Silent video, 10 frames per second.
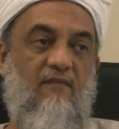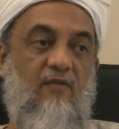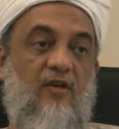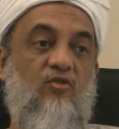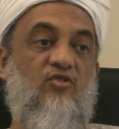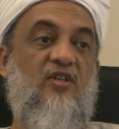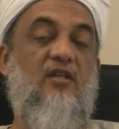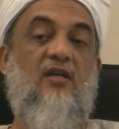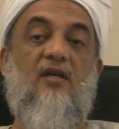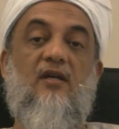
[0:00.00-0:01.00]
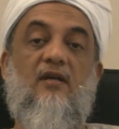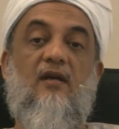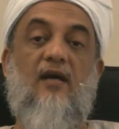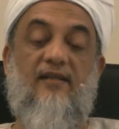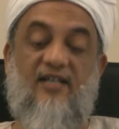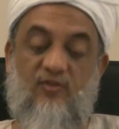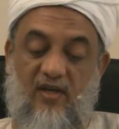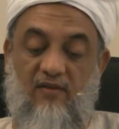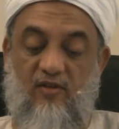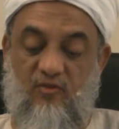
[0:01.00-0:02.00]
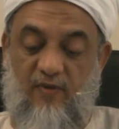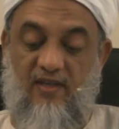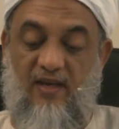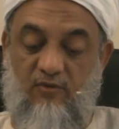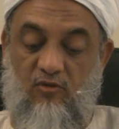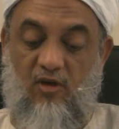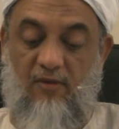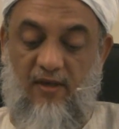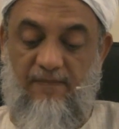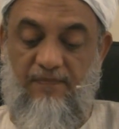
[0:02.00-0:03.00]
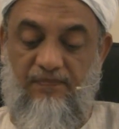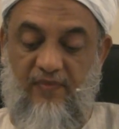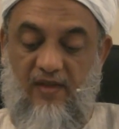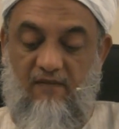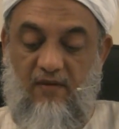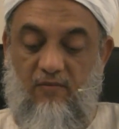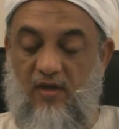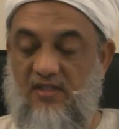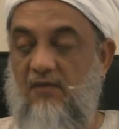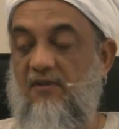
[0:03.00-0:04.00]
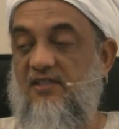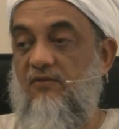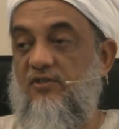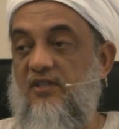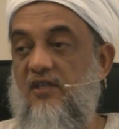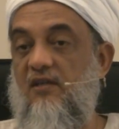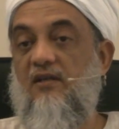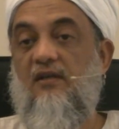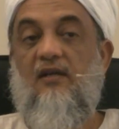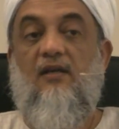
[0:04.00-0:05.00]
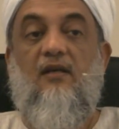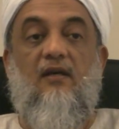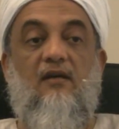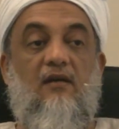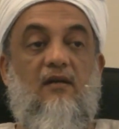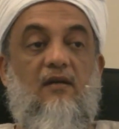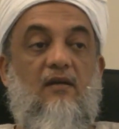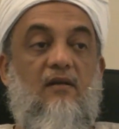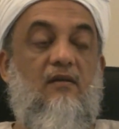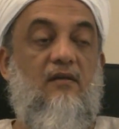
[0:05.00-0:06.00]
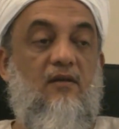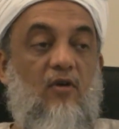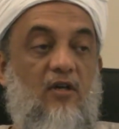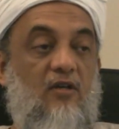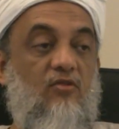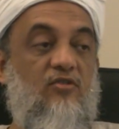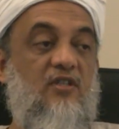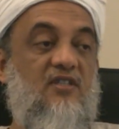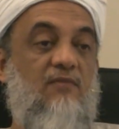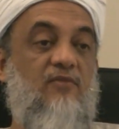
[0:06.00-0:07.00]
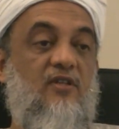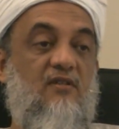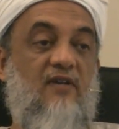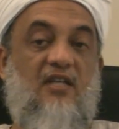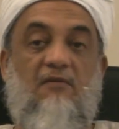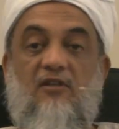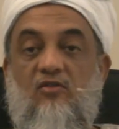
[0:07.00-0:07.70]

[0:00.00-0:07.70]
We went to see the, and that's why when you spend time with ulama, when Maulana Salman Sahib was here, he wanted to see some things of Hyderabad.